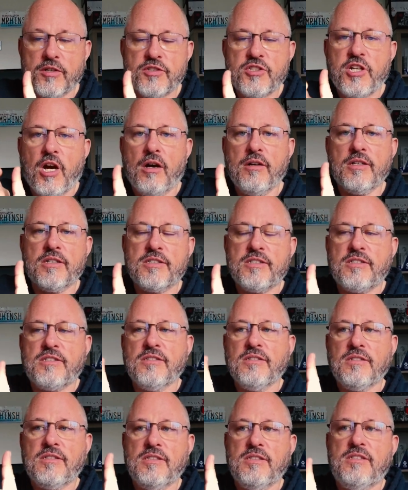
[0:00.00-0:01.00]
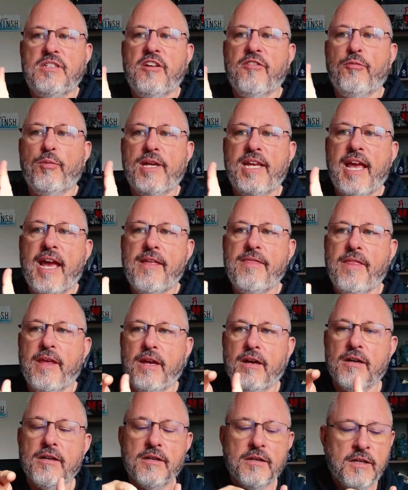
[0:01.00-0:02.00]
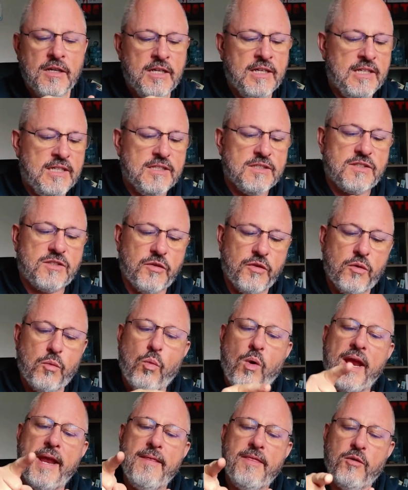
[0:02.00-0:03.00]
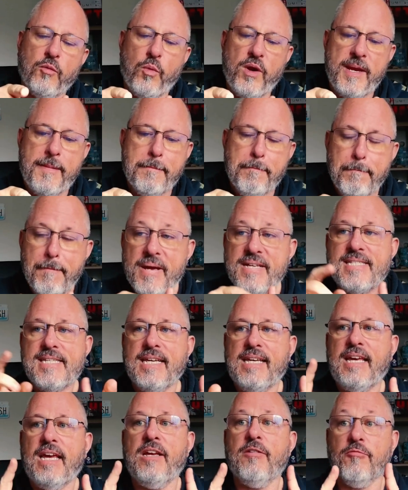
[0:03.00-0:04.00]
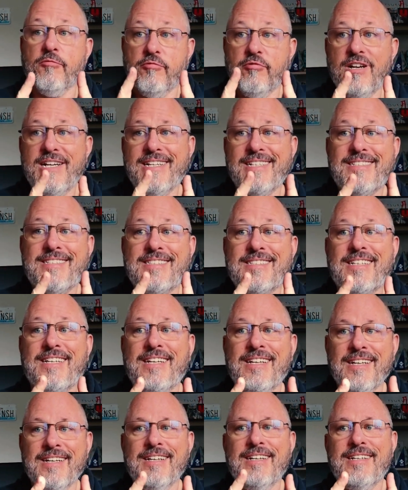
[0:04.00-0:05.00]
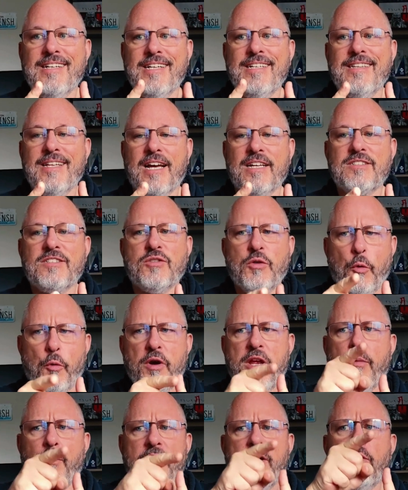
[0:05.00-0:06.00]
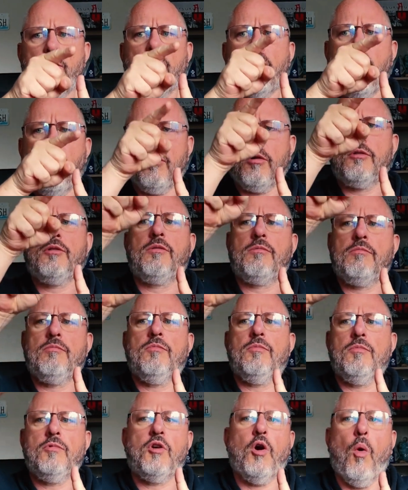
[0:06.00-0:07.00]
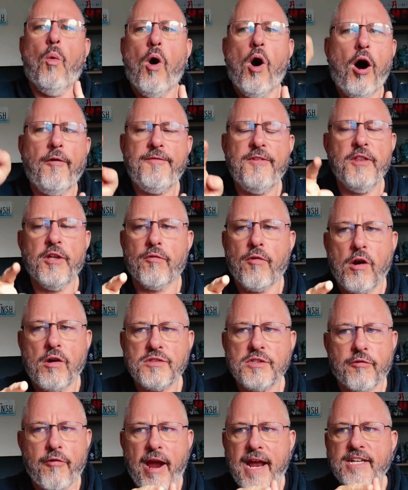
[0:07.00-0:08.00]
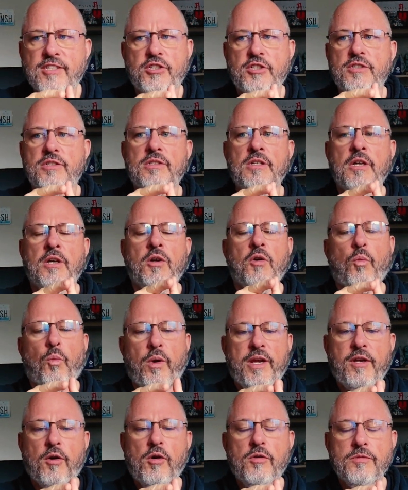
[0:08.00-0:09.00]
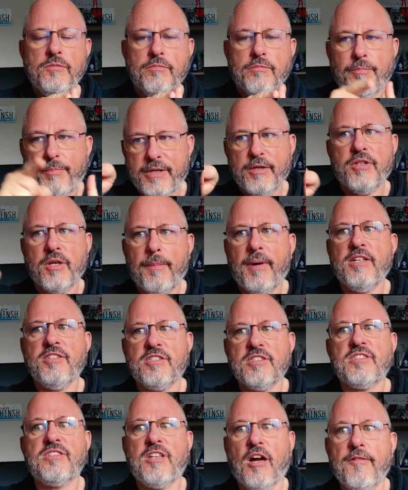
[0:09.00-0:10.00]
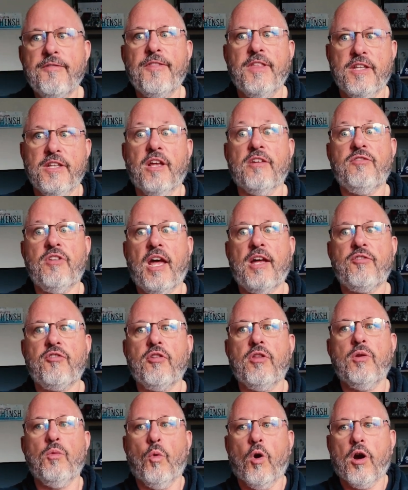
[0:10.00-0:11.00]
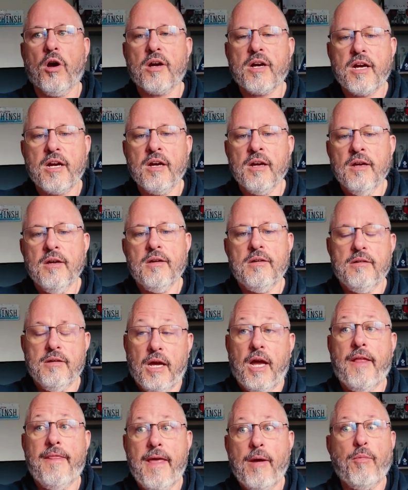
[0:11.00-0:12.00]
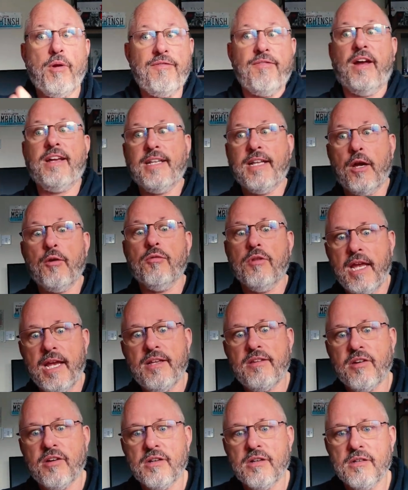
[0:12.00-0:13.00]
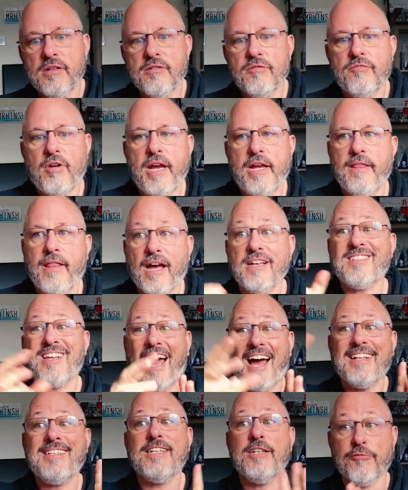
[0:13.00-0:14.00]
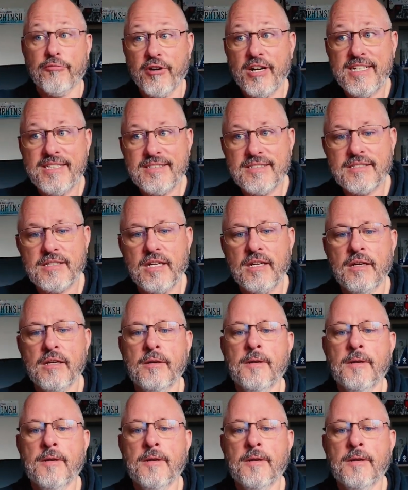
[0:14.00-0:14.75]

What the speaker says: chunks to see if we get there. So the way that we mitigate risk in that story, and we don't go off in the wrong direction, we don't build a bunch of stuff that doesn't actually work, and then we find out later, right? That's adding risk.